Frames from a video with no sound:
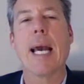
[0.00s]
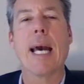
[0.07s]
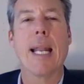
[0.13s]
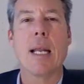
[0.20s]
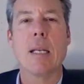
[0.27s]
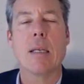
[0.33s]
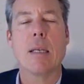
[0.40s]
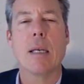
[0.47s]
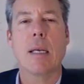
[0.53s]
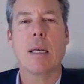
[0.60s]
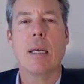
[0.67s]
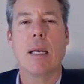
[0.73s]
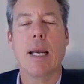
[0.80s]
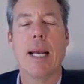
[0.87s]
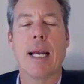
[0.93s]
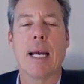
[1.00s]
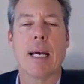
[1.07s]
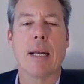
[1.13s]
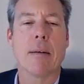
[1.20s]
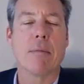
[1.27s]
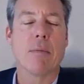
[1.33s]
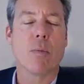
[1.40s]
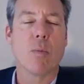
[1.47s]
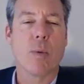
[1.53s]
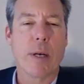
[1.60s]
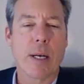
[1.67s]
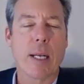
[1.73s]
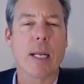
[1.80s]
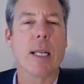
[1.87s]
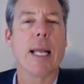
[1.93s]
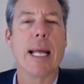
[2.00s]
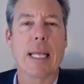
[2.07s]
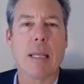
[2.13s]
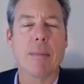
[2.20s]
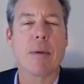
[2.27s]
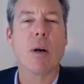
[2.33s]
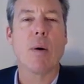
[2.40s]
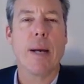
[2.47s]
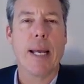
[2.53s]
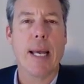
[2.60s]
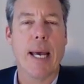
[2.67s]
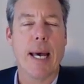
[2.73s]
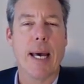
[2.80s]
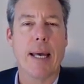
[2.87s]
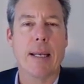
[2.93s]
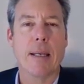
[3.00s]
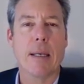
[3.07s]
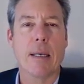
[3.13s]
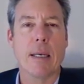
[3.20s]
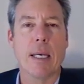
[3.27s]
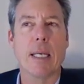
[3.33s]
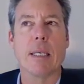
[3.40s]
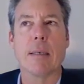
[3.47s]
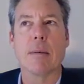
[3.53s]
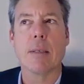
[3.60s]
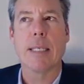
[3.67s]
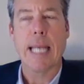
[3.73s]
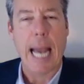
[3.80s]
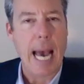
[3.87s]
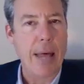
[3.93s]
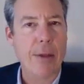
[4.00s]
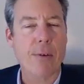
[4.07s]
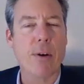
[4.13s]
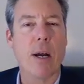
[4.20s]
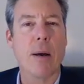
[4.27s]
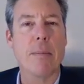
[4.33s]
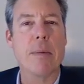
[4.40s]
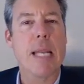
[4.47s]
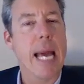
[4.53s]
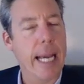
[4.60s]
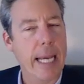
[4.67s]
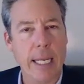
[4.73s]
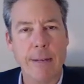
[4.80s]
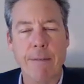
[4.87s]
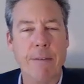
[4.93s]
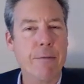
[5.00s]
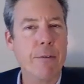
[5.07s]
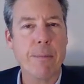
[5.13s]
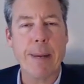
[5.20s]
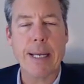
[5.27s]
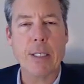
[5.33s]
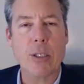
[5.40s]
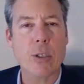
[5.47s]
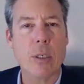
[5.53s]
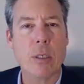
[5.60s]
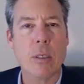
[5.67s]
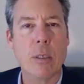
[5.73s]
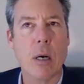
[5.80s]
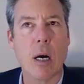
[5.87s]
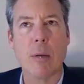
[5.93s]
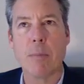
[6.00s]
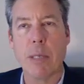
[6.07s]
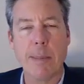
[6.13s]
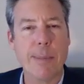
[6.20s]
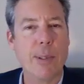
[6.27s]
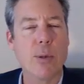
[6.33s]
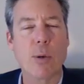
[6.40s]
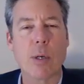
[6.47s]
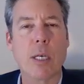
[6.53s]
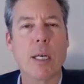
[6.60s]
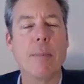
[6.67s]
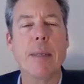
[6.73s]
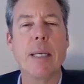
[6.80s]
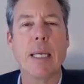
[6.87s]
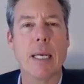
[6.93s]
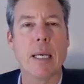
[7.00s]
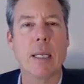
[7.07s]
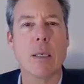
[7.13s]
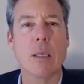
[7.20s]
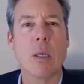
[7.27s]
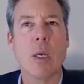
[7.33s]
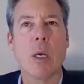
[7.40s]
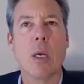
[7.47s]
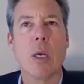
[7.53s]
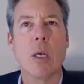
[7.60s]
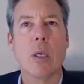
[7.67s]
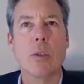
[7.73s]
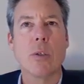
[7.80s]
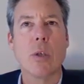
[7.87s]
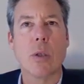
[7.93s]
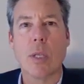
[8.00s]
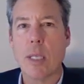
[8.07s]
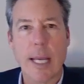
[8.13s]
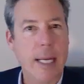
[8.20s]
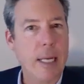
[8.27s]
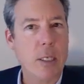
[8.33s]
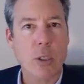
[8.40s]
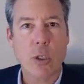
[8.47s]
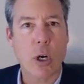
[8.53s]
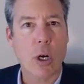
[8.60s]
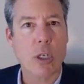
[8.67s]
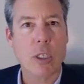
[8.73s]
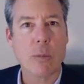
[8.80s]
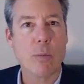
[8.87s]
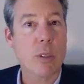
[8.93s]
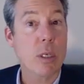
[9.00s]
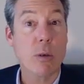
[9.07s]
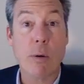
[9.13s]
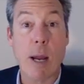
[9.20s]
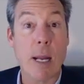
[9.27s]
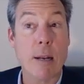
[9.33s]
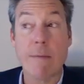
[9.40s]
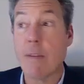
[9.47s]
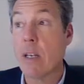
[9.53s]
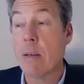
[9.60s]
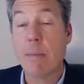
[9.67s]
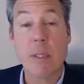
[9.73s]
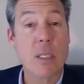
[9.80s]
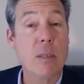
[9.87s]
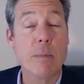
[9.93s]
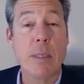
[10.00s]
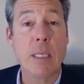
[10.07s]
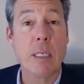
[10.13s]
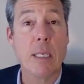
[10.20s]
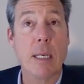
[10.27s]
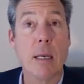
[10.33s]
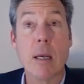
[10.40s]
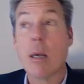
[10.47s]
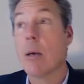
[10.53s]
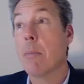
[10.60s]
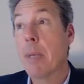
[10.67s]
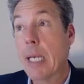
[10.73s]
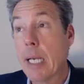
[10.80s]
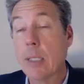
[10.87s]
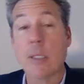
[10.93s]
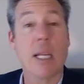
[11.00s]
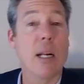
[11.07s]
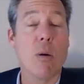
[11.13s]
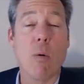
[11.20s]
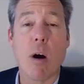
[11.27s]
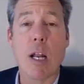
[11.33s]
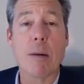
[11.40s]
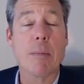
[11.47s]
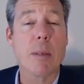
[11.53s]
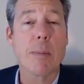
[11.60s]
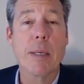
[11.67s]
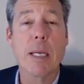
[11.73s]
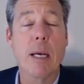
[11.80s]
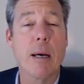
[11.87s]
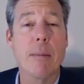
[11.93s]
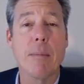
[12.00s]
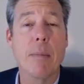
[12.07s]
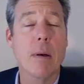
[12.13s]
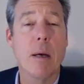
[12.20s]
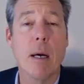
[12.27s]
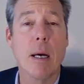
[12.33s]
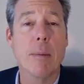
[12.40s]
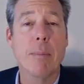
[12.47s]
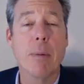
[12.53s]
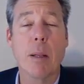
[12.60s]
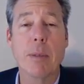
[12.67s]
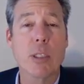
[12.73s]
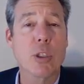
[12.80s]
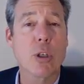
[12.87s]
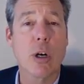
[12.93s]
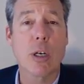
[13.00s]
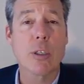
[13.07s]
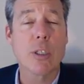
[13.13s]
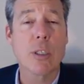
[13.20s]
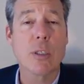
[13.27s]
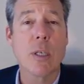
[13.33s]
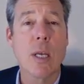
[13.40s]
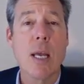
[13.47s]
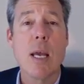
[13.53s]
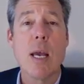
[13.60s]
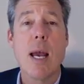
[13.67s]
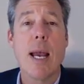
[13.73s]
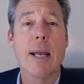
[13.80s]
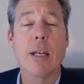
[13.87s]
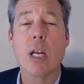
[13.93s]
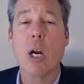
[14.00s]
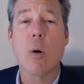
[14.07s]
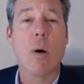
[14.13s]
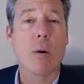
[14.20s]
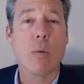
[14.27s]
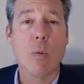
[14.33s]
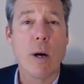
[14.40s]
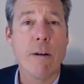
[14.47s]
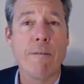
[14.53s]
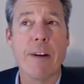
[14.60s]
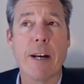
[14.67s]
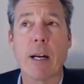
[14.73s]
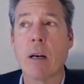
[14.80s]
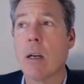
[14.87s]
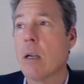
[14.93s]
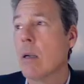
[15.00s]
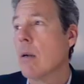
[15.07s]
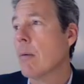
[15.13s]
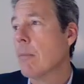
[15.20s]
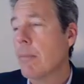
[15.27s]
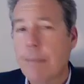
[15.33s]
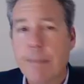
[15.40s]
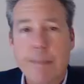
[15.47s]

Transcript: we get it, and we're going to let them go ahead and gather up negative information on people who are coming in so that they can charge them with a ground of inadmissibility because they don't want them to become uh, public charges and go on welfare.